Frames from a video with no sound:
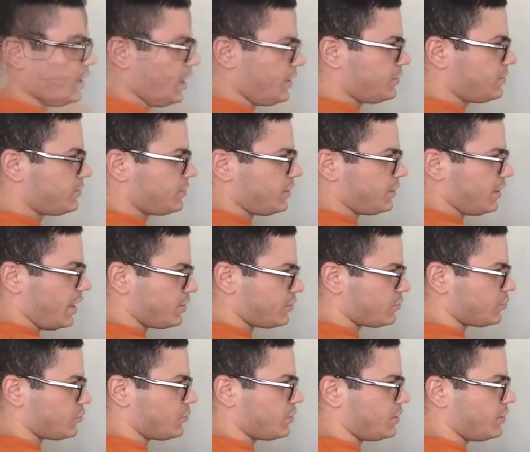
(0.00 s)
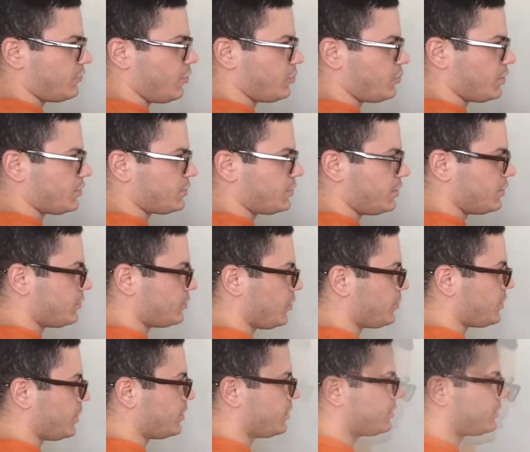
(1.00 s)
and this is thanks to the formulas here to
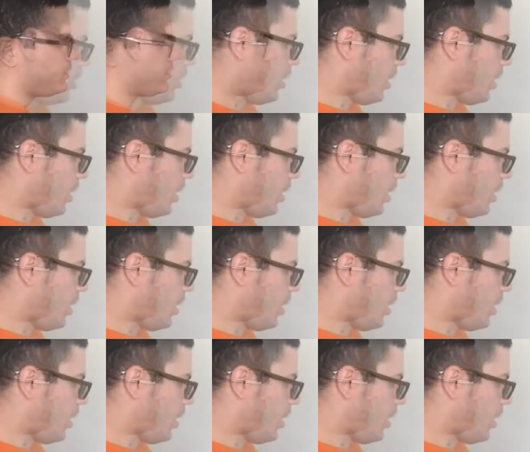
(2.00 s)
obtain it.